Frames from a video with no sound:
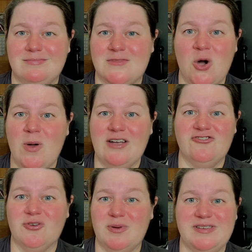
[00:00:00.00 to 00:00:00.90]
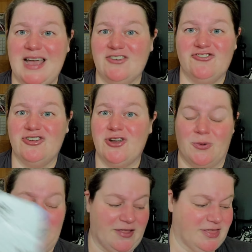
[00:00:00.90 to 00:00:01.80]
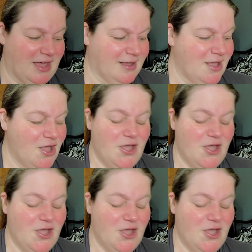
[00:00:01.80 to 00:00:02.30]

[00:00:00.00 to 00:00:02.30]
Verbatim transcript: No extra protection, no nothing.